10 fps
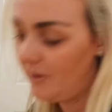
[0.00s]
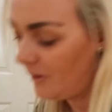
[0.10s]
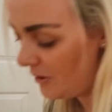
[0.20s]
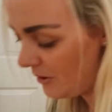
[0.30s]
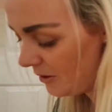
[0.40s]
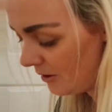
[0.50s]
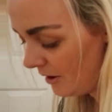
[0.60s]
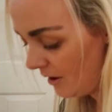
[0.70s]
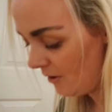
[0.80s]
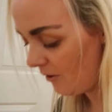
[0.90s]
So the
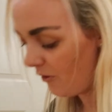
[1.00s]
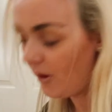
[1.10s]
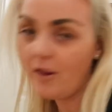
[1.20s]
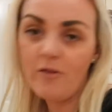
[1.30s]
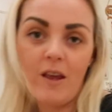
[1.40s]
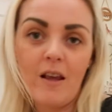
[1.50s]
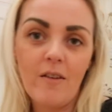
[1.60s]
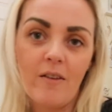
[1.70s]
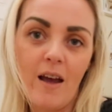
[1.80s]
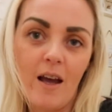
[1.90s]
first
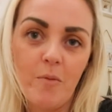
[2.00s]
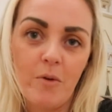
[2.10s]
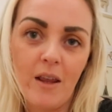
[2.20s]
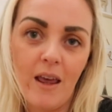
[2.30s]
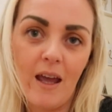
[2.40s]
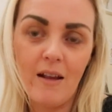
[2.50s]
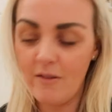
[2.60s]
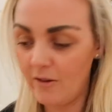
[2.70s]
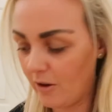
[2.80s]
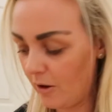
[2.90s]
things that I'm going to get
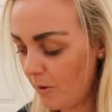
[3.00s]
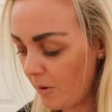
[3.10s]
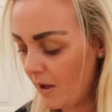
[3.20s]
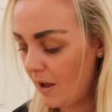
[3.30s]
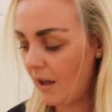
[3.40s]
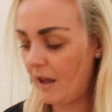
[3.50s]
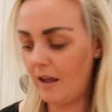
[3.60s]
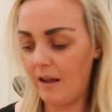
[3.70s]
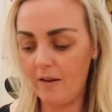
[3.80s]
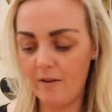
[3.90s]
into
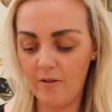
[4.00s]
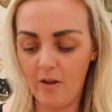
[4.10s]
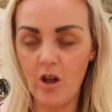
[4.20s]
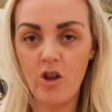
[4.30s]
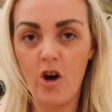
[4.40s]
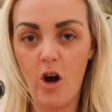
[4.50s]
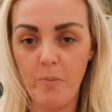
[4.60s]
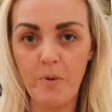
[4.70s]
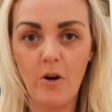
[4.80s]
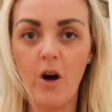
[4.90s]
is a shop
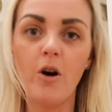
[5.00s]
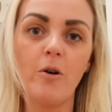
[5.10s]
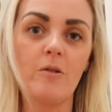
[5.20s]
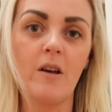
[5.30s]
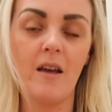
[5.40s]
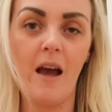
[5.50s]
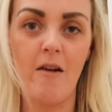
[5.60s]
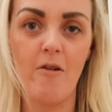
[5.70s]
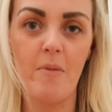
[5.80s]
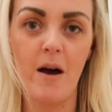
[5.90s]
called
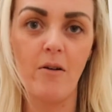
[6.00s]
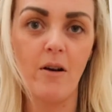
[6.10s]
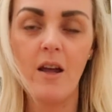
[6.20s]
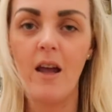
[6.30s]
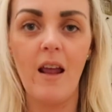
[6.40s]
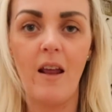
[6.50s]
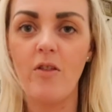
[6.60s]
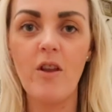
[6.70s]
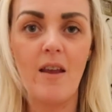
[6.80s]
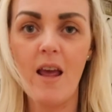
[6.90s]
Caramel.
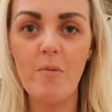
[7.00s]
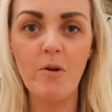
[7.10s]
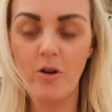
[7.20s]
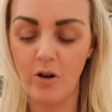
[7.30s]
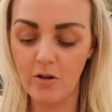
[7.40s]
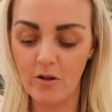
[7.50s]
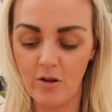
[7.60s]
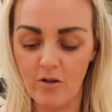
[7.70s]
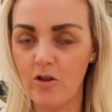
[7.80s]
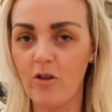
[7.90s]
The name alone
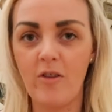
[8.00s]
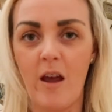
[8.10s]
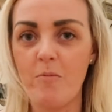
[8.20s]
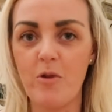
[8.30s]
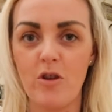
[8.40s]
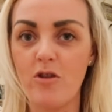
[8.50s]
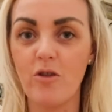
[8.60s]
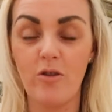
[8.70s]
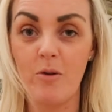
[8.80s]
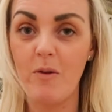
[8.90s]
just tempts you
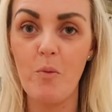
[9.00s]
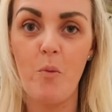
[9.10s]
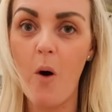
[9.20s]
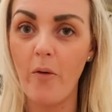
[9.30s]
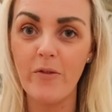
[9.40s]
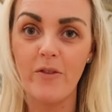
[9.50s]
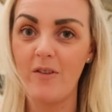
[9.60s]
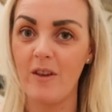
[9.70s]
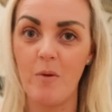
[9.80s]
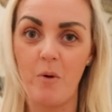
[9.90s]
just to even want to
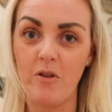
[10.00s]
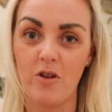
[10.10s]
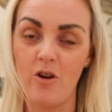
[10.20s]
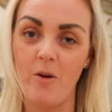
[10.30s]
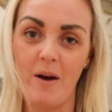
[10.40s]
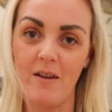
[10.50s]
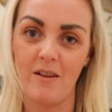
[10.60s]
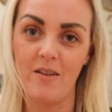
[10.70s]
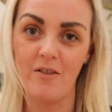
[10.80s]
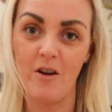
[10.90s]
see what this shop has
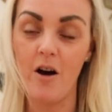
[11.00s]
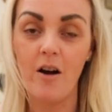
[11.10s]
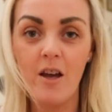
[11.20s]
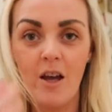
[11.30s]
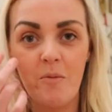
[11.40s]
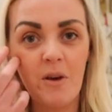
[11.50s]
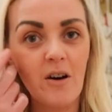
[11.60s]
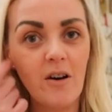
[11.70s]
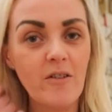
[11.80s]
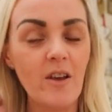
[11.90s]
in store,
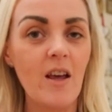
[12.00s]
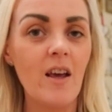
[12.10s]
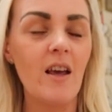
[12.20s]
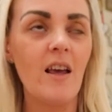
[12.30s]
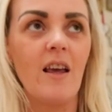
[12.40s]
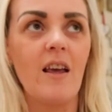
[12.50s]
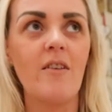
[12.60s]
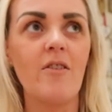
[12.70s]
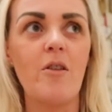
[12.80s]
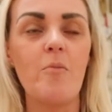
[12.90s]
because it
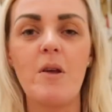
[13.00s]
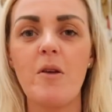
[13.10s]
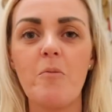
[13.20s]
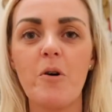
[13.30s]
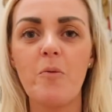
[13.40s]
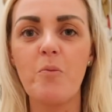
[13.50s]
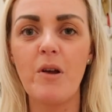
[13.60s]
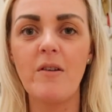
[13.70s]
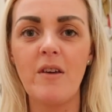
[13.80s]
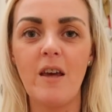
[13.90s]
is the most
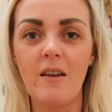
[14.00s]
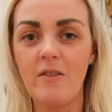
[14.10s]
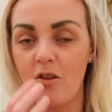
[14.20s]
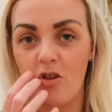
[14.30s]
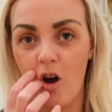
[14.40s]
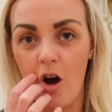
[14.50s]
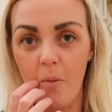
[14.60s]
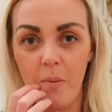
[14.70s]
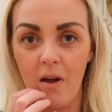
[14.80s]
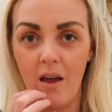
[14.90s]
prettiest shop